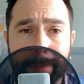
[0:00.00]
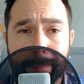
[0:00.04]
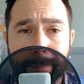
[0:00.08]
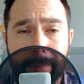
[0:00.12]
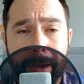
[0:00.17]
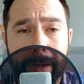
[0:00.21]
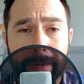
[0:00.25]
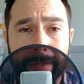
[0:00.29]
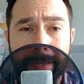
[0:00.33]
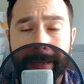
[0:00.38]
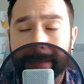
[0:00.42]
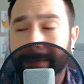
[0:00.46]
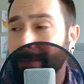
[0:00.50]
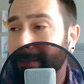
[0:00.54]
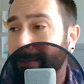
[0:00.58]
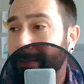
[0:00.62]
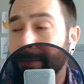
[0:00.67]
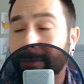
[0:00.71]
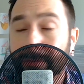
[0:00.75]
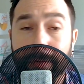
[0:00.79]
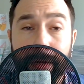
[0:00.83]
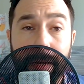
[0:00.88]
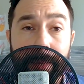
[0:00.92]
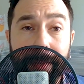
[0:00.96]
D podcast on
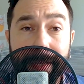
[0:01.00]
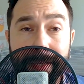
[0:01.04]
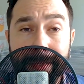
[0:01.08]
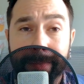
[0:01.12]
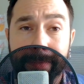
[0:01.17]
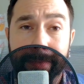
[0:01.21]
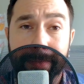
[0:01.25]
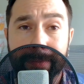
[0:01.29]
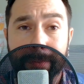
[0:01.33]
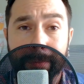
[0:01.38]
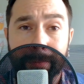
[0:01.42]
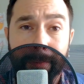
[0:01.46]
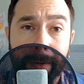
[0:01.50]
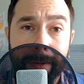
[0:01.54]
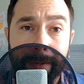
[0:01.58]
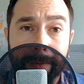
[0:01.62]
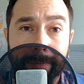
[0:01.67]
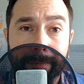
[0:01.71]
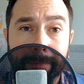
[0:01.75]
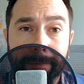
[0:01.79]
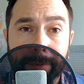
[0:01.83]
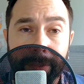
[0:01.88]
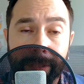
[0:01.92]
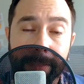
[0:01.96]
Instagram. Is this the right
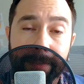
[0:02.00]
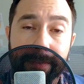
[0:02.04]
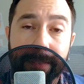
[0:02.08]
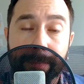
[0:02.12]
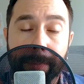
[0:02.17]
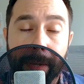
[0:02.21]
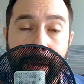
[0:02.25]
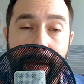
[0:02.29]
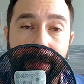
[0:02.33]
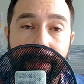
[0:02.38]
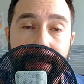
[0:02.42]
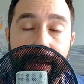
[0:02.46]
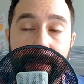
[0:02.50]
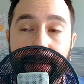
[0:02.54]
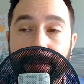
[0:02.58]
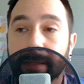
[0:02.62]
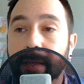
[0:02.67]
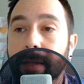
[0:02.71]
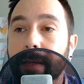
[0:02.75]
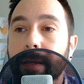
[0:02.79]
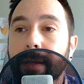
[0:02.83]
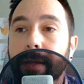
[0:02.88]
G S D podcast?